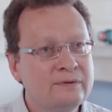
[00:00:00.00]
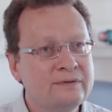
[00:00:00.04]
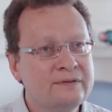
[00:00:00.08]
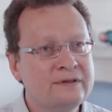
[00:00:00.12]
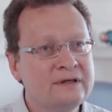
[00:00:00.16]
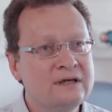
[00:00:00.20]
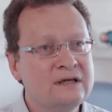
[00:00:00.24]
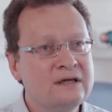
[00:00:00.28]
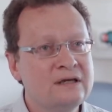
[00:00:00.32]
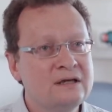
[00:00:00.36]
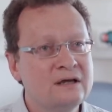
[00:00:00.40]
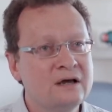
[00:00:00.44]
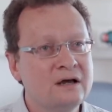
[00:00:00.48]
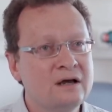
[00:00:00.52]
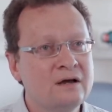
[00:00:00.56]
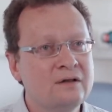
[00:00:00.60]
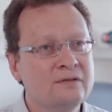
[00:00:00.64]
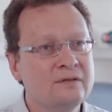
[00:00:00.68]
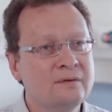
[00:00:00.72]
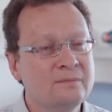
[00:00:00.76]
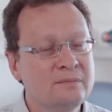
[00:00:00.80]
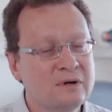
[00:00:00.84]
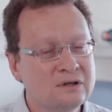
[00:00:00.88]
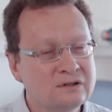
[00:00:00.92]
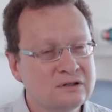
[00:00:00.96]

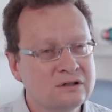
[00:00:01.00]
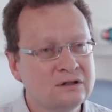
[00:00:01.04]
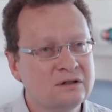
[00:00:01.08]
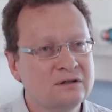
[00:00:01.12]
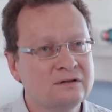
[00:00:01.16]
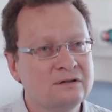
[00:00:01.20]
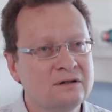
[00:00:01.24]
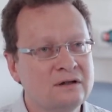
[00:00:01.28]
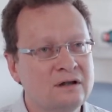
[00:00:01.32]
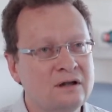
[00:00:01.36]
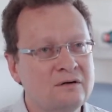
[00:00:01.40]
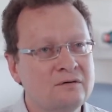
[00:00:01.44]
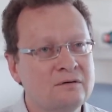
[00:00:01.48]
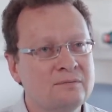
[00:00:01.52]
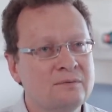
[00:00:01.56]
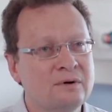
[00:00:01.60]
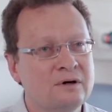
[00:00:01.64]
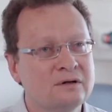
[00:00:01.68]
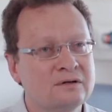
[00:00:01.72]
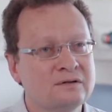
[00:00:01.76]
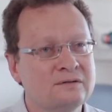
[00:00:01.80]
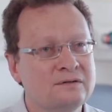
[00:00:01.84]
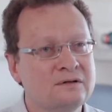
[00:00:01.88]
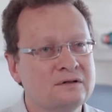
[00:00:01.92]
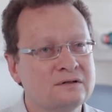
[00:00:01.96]
the muscle at the lower
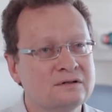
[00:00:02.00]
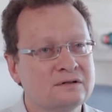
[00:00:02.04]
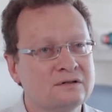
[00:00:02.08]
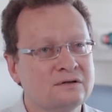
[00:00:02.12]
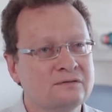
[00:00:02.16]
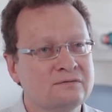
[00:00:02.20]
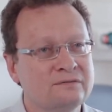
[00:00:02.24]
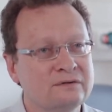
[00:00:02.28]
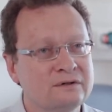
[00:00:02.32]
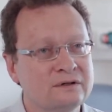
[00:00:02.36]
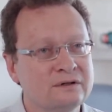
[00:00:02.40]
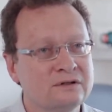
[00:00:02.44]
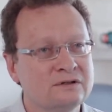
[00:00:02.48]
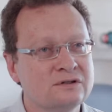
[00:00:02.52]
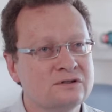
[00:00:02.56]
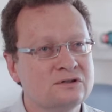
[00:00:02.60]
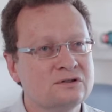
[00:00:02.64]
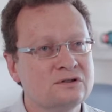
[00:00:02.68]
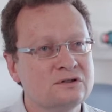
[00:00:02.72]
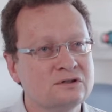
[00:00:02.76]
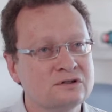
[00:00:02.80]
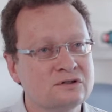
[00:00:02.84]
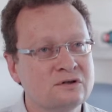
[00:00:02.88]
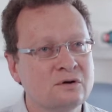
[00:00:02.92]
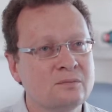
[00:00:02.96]
part of the esophagus
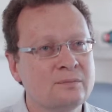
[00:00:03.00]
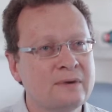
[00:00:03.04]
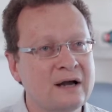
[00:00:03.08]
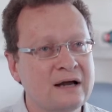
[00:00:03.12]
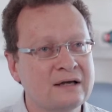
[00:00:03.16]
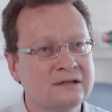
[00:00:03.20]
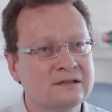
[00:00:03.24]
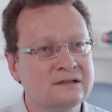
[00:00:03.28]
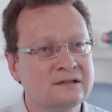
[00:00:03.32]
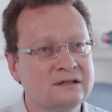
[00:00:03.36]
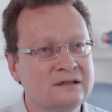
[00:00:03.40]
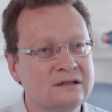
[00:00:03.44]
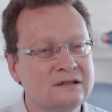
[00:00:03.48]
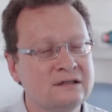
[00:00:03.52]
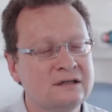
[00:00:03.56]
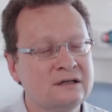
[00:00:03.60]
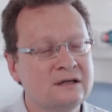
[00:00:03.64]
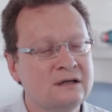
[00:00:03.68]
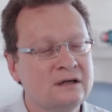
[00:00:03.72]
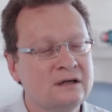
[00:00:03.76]
to stop acid